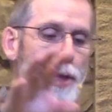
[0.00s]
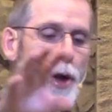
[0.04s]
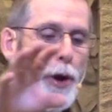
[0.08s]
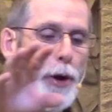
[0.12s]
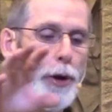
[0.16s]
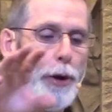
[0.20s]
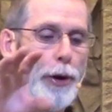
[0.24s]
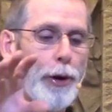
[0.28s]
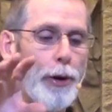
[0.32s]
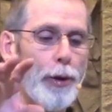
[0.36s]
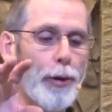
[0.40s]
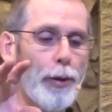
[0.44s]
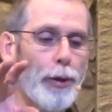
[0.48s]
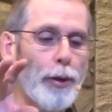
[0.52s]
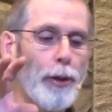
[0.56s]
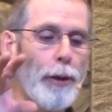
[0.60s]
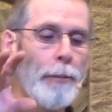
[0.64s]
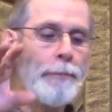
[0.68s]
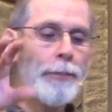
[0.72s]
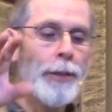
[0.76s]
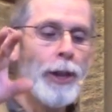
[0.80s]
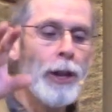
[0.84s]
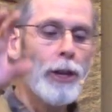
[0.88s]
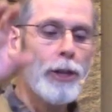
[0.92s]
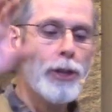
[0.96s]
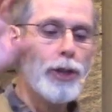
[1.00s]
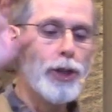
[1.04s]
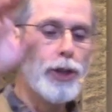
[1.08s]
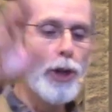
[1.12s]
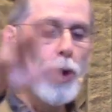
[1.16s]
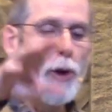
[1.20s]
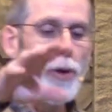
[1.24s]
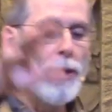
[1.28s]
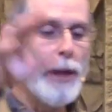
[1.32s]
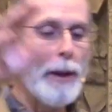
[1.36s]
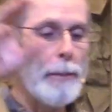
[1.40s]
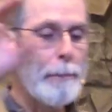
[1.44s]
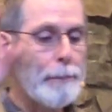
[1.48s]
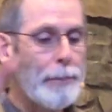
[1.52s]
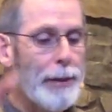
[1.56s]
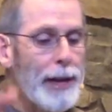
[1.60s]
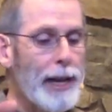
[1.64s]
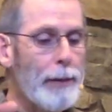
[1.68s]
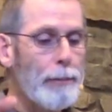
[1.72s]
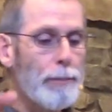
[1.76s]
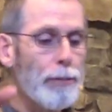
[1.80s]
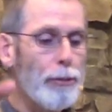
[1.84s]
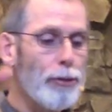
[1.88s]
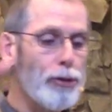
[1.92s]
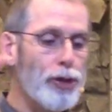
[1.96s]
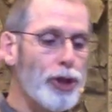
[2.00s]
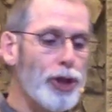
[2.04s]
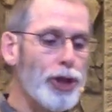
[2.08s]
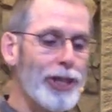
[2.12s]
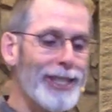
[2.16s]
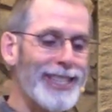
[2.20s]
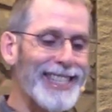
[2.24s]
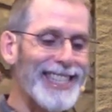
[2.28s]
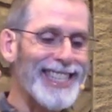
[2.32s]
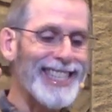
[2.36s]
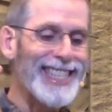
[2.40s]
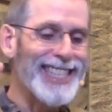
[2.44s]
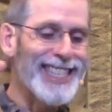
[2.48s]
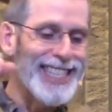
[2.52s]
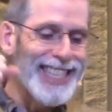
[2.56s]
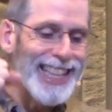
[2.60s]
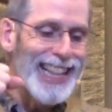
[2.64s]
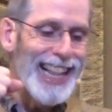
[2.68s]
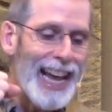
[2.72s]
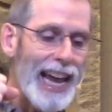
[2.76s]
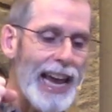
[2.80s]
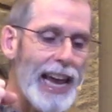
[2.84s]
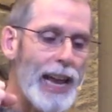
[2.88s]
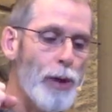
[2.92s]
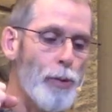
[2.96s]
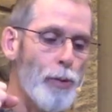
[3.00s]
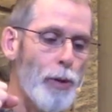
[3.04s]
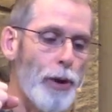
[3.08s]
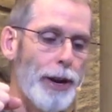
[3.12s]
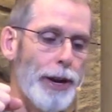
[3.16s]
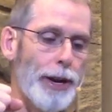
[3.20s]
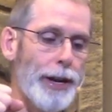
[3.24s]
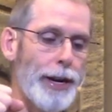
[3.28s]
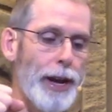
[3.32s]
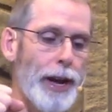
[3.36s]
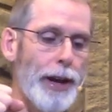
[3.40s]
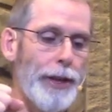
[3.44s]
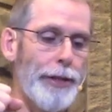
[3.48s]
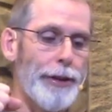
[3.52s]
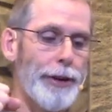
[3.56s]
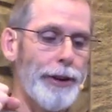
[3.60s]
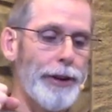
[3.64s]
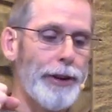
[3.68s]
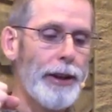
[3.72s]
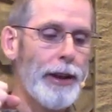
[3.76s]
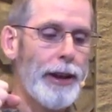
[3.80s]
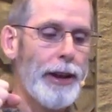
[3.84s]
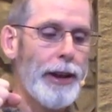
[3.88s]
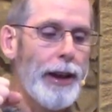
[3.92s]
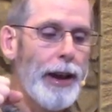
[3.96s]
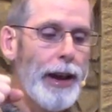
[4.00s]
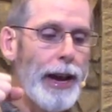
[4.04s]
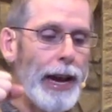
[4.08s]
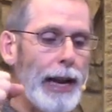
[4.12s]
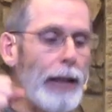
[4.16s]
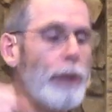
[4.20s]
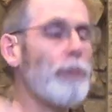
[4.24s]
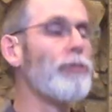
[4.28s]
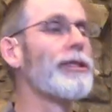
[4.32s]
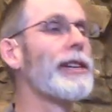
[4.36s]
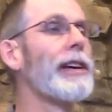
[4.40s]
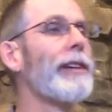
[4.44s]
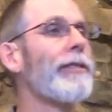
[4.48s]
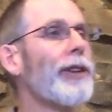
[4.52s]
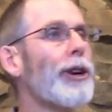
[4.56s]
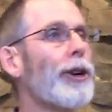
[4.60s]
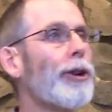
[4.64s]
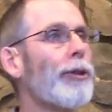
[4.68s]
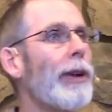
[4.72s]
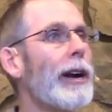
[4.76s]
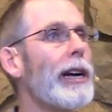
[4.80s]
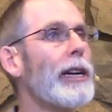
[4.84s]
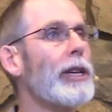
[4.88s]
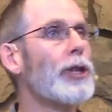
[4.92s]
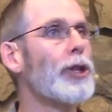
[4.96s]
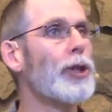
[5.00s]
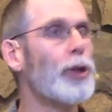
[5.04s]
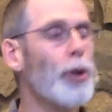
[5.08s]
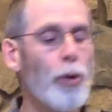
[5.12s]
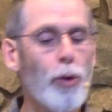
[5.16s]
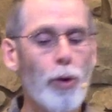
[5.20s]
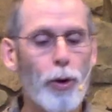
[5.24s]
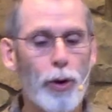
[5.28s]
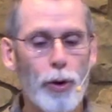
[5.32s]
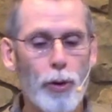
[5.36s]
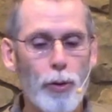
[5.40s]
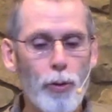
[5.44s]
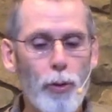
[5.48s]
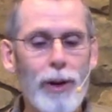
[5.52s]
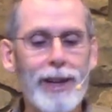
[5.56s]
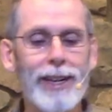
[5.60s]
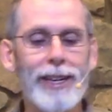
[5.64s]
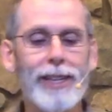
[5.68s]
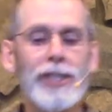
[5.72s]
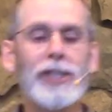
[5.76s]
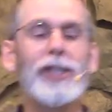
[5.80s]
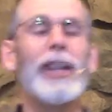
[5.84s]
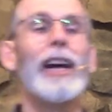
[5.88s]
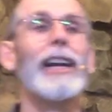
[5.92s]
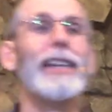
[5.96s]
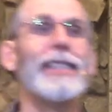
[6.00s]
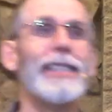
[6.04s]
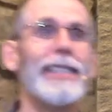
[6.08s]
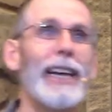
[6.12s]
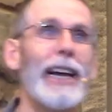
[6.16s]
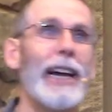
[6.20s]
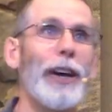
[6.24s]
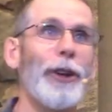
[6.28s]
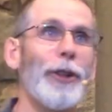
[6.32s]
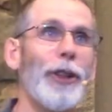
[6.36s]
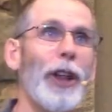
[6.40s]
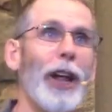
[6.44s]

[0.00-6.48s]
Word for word: the earth so that people should slay one another. And he was given a great sword. What does that sound